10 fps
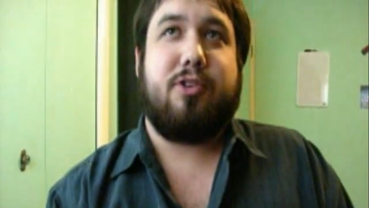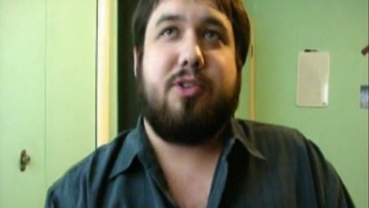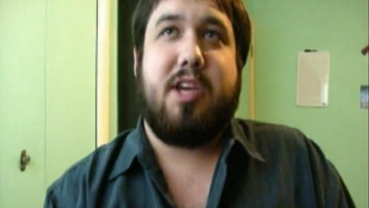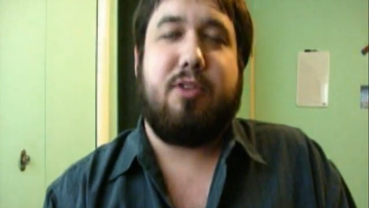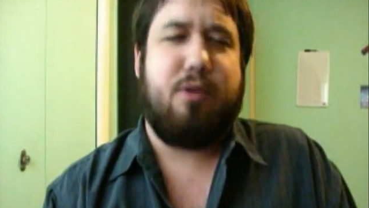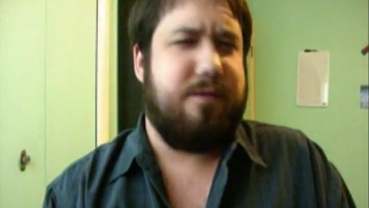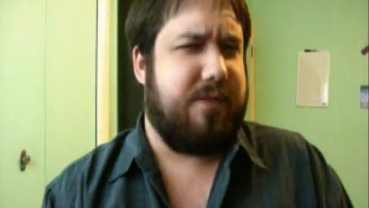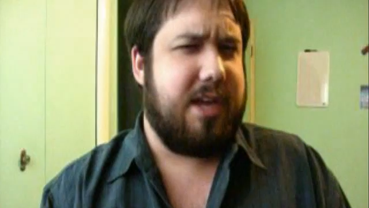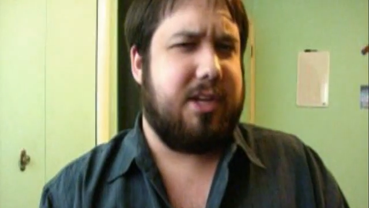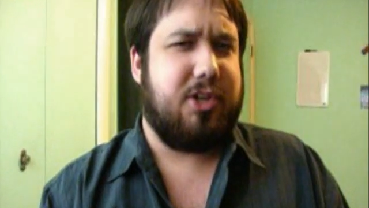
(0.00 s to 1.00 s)
to take
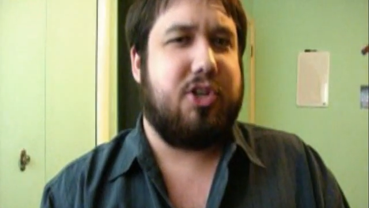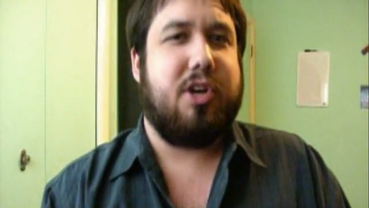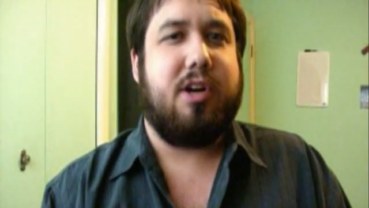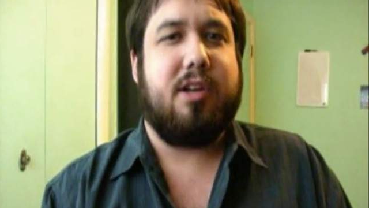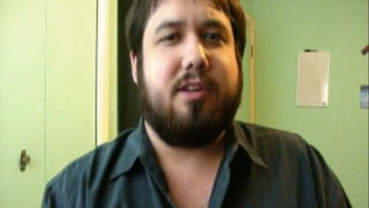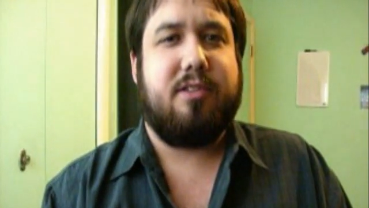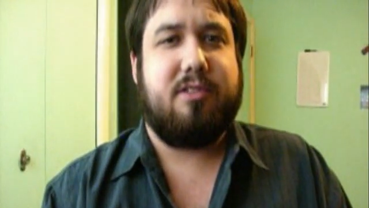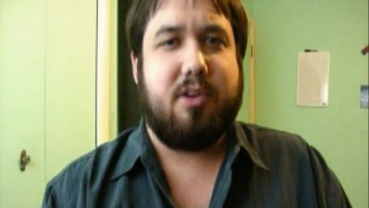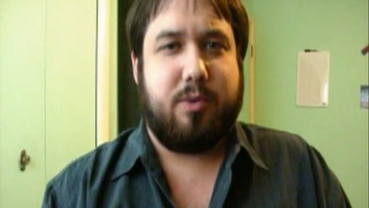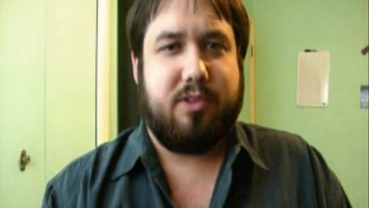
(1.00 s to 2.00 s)
revenge on
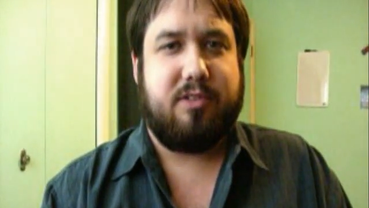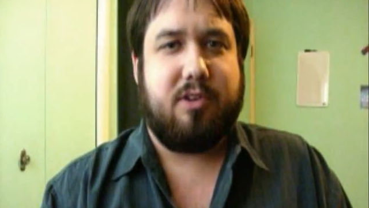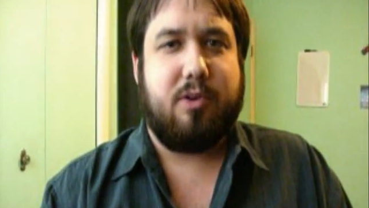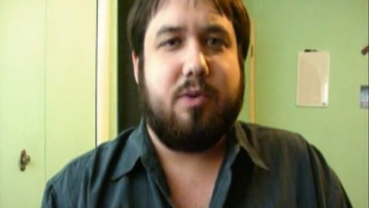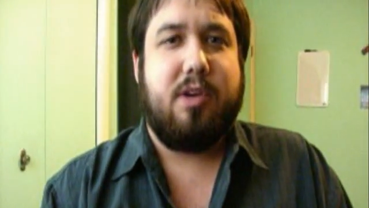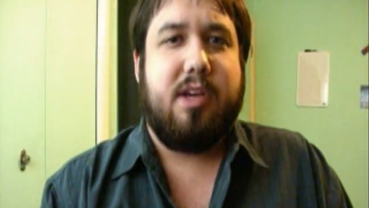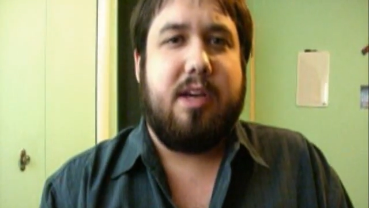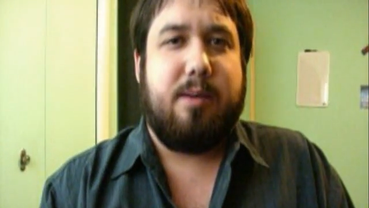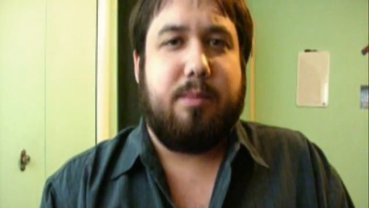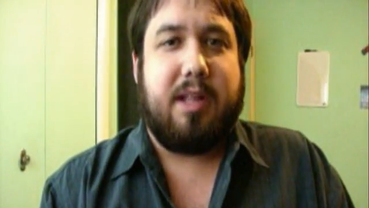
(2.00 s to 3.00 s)
so-and-so,
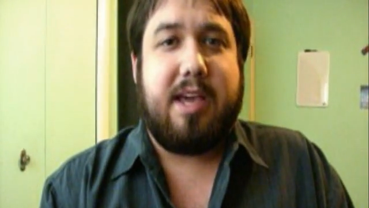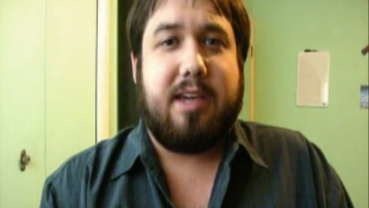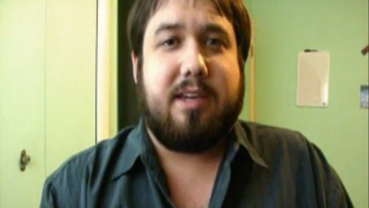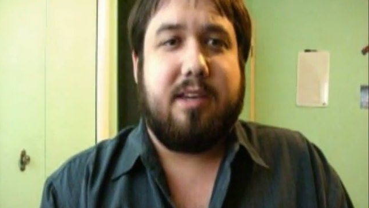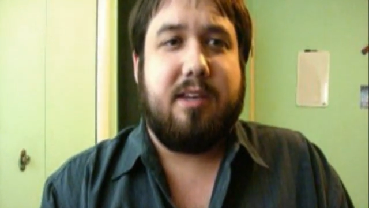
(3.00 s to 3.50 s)
blank,